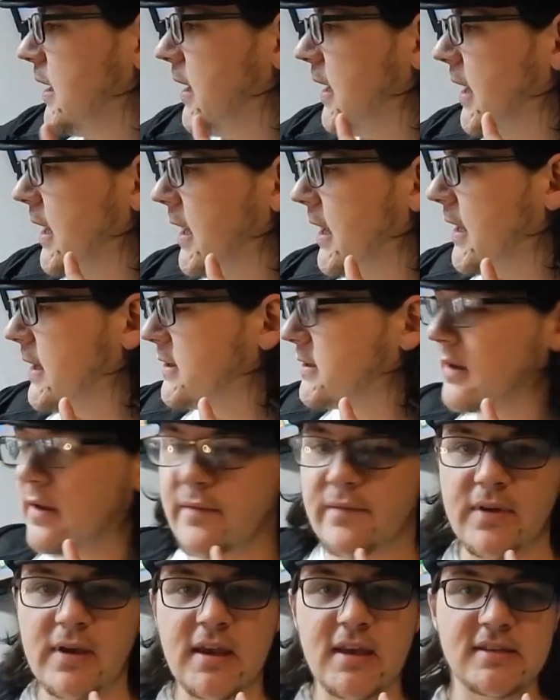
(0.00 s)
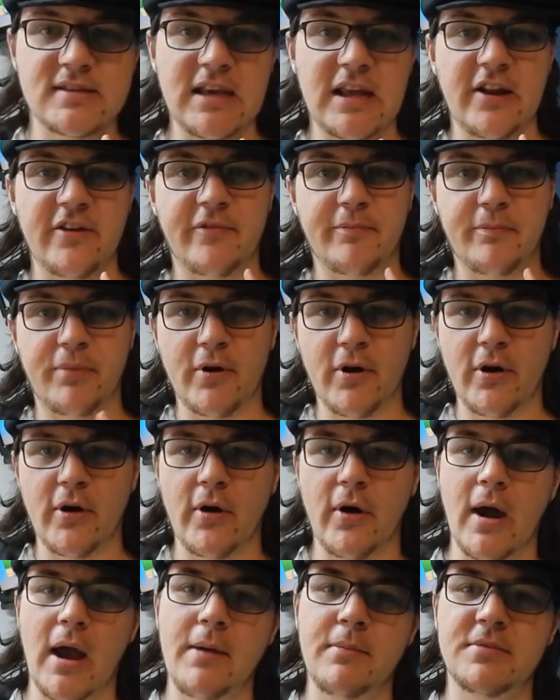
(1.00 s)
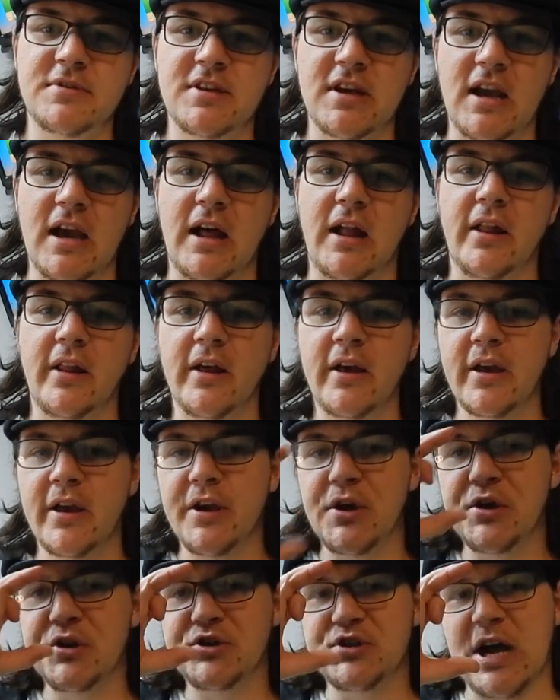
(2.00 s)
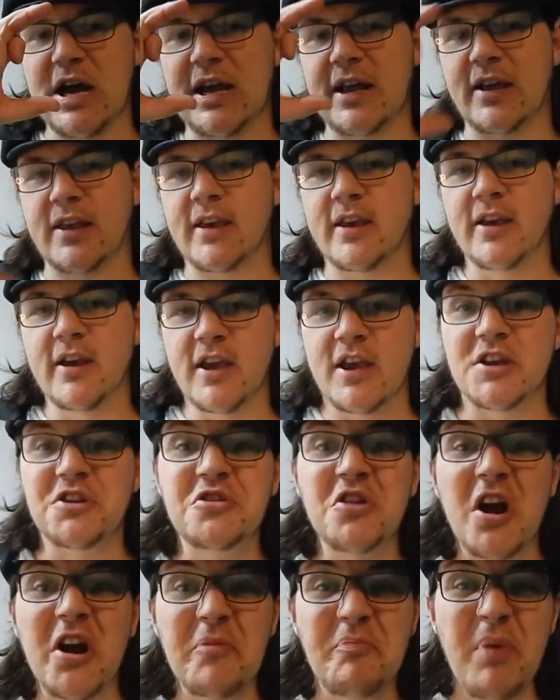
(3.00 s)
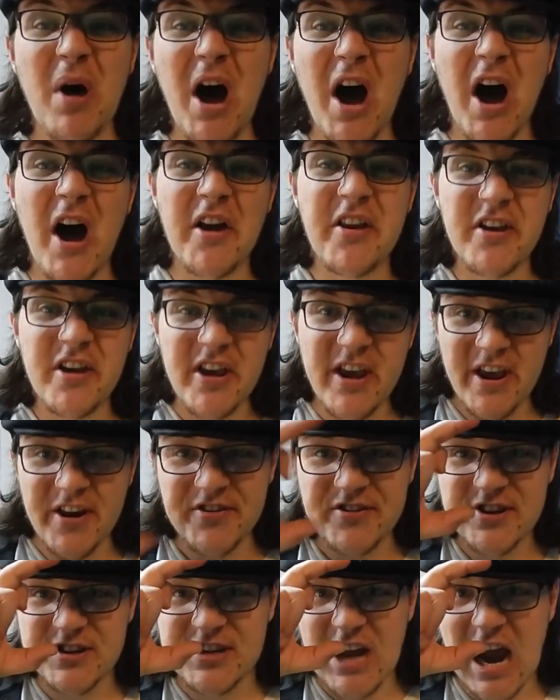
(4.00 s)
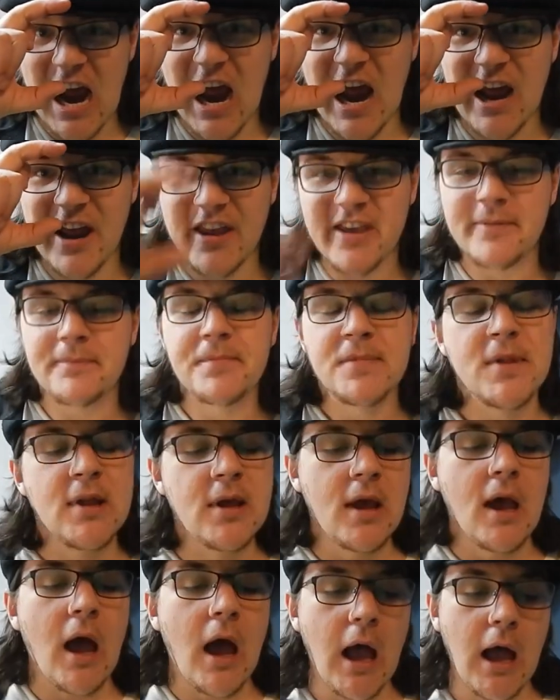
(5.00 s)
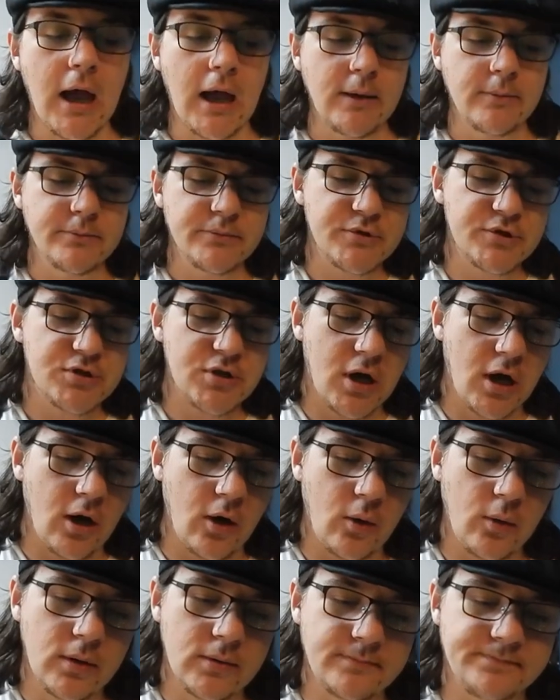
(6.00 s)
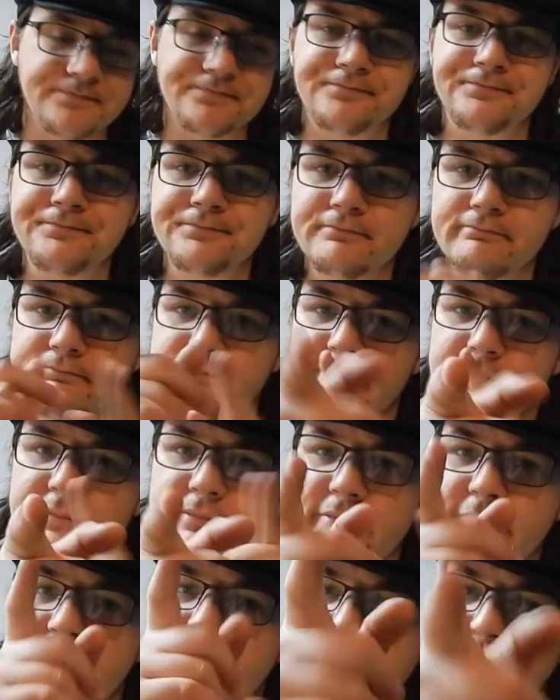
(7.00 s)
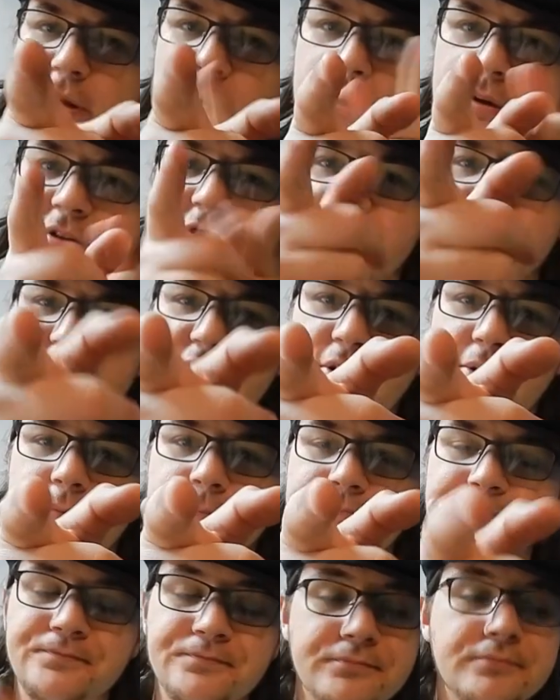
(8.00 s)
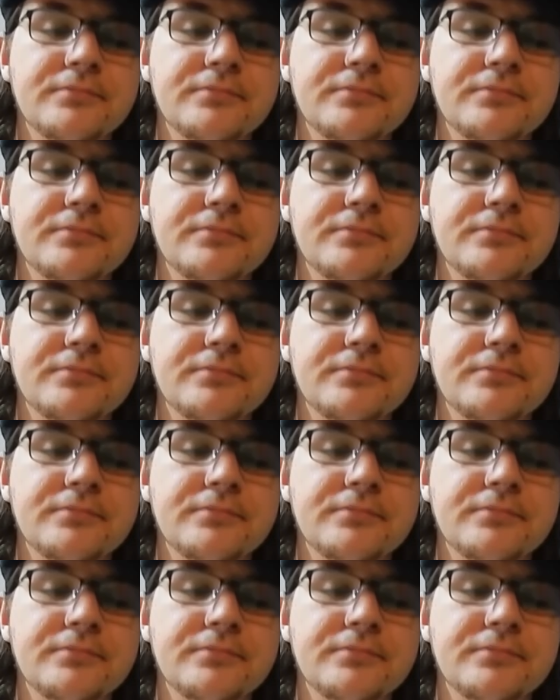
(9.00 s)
is the Zenith Pro MTL tank. It's not a pod, it's a tank. So you know what to do.